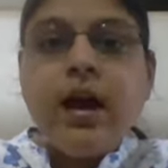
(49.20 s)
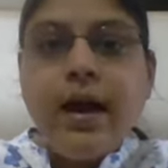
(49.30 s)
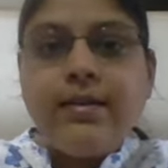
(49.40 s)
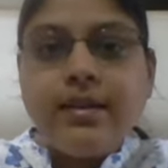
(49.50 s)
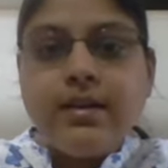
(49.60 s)

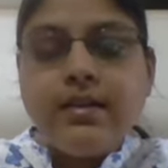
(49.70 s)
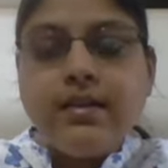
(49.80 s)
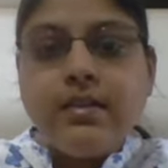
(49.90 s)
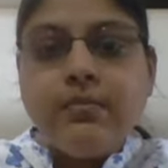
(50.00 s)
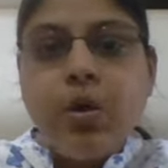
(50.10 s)

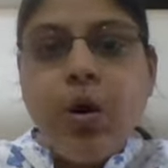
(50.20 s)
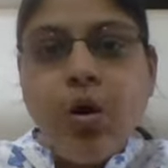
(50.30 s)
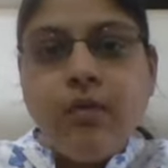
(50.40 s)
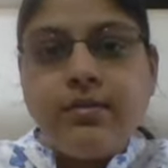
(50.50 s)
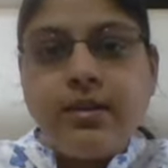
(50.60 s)
antagonism
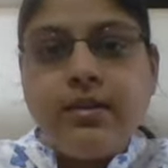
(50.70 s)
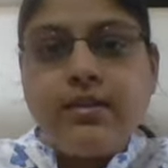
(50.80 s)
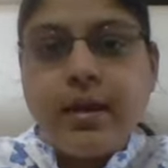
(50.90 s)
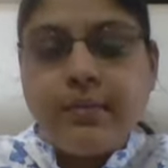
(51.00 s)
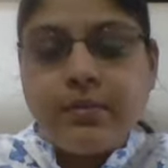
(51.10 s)
of the
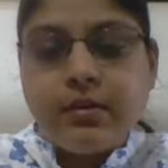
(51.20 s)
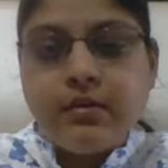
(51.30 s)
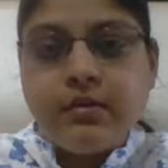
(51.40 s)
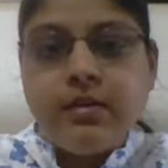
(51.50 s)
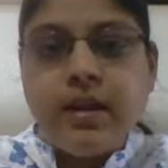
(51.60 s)

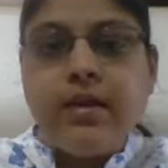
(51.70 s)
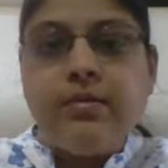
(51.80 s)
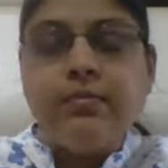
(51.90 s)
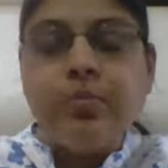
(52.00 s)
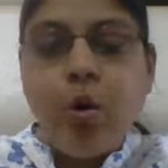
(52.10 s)
receptor, like
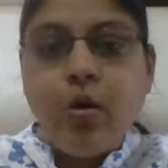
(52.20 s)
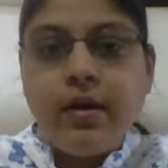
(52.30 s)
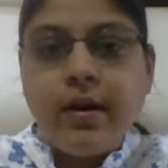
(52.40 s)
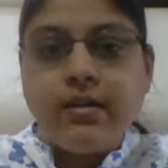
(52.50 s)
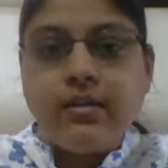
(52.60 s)

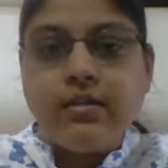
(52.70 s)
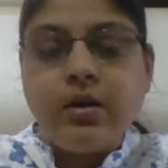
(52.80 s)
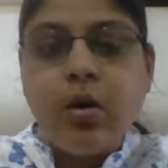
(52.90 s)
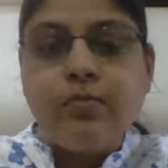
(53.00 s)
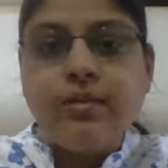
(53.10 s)
blockage
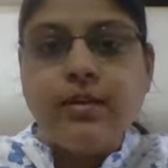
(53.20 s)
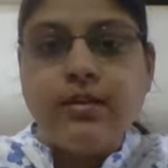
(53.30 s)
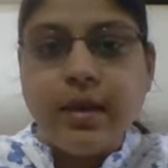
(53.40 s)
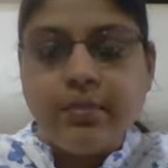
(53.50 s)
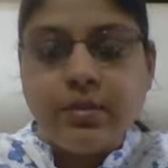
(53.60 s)
of the
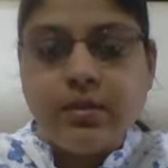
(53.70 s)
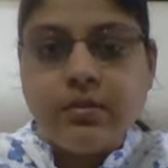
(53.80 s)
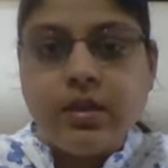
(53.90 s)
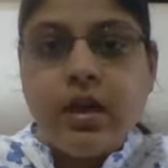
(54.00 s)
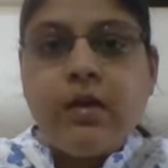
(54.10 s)

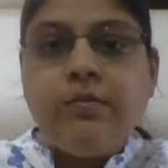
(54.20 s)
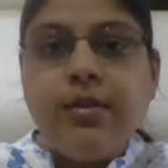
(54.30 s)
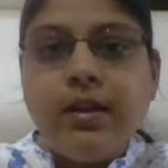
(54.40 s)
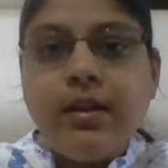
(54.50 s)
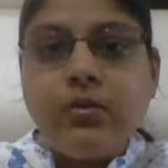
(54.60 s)
receptors, will
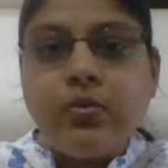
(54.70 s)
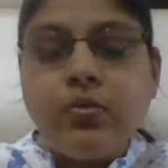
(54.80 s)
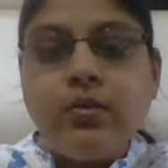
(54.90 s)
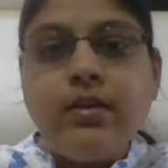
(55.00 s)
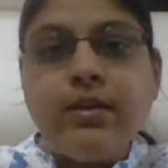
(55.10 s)
lead
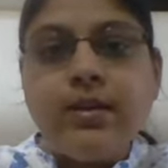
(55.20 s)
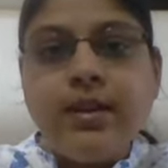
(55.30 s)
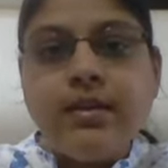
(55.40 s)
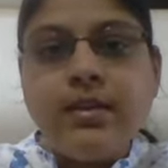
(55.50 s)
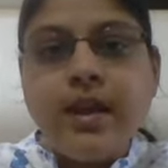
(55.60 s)
to
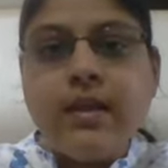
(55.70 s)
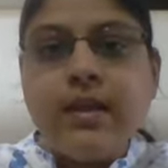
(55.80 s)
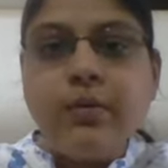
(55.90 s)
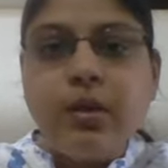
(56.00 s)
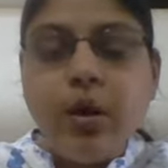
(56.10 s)
increase in
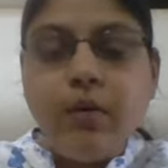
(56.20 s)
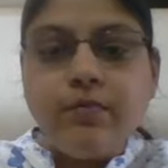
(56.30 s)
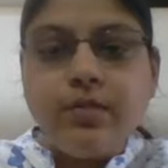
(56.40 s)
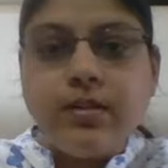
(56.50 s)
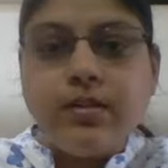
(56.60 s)
activity of
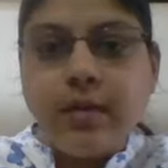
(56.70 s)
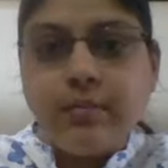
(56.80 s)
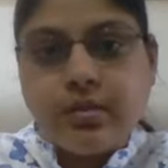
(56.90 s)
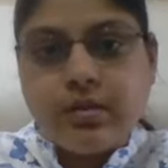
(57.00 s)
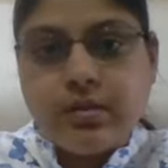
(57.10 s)
the
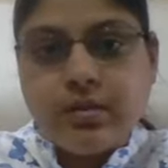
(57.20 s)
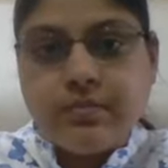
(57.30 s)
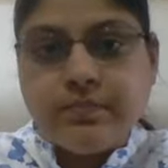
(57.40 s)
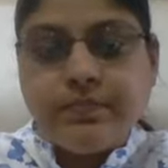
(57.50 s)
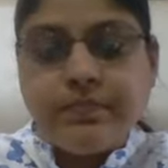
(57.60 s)
receptors.
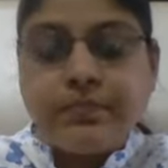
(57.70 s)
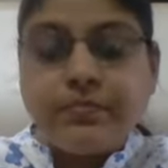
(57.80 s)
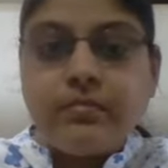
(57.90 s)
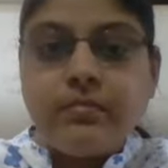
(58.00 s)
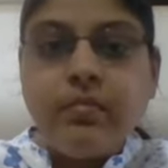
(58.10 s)

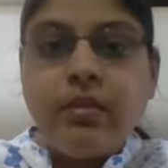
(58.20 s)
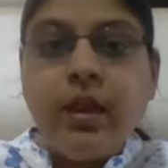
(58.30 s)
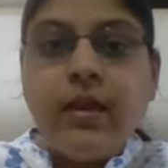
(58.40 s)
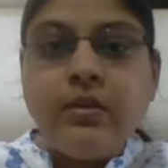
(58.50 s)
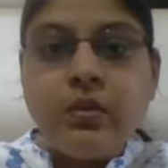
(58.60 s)

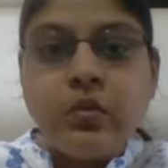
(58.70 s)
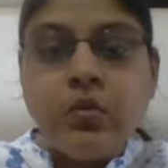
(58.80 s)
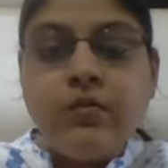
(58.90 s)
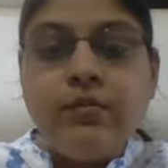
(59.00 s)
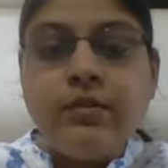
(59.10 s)
And
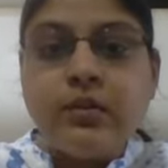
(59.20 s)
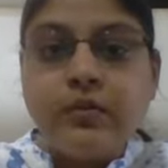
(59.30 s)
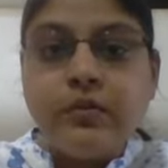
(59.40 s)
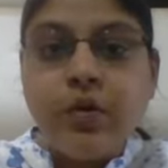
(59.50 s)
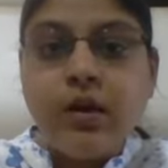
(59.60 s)
so, first of
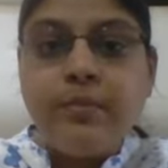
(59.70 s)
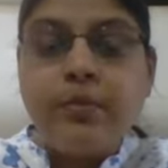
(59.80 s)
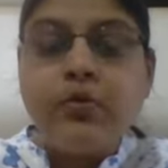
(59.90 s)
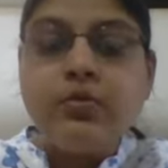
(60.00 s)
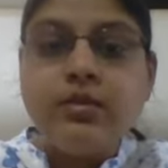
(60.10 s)
all, I'm
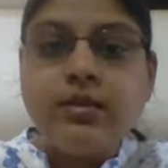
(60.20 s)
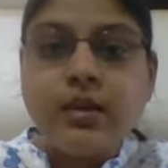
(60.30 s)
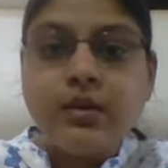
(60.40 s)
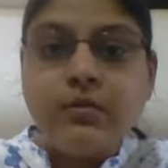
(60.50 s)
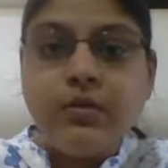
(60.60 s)
going to
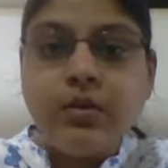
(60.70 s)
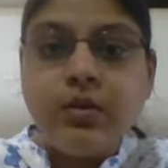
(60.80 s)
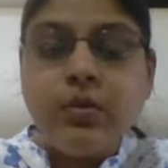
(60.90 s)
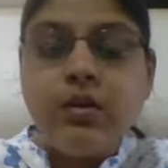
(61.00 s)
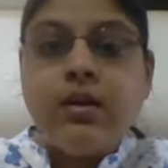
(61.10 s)
discuss with
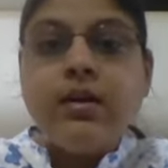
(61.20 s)
you